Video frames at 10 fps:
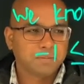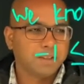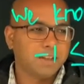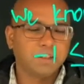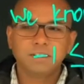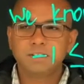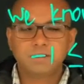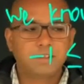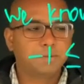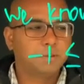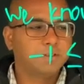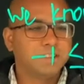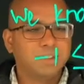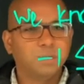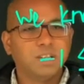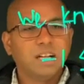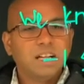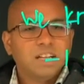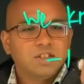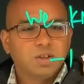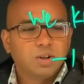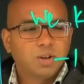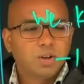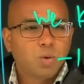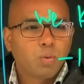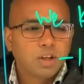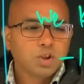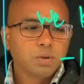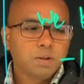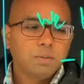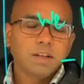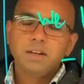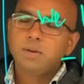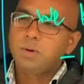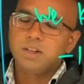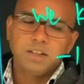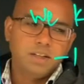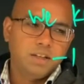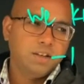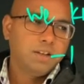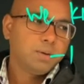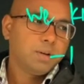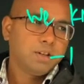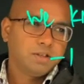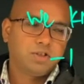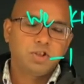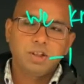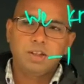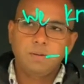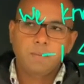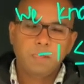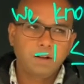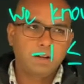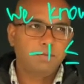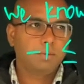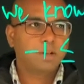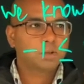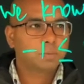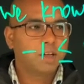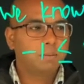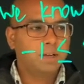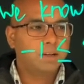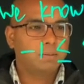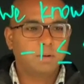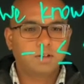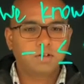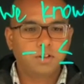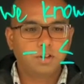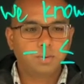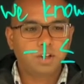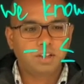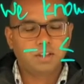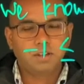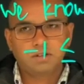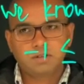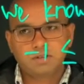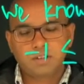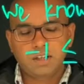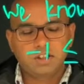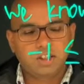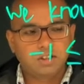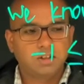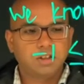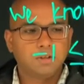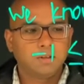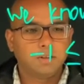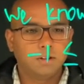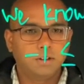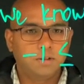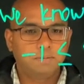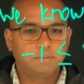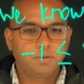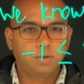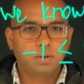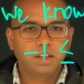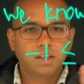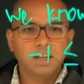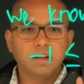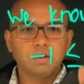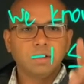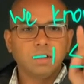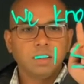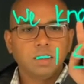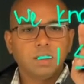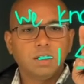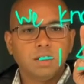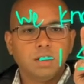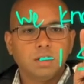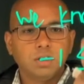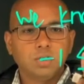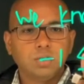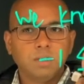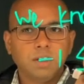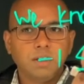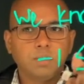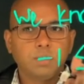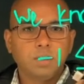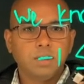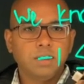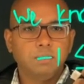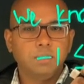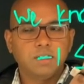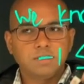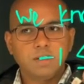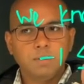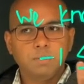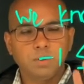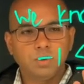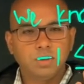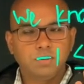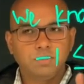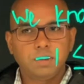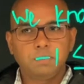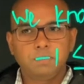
Yeah, I killed the suspense. Anyway, so what should be my inequality here? Inequality is tricky. If you multiply by numbers, inequalities can change. So here, should my inequality be the same or should it flip?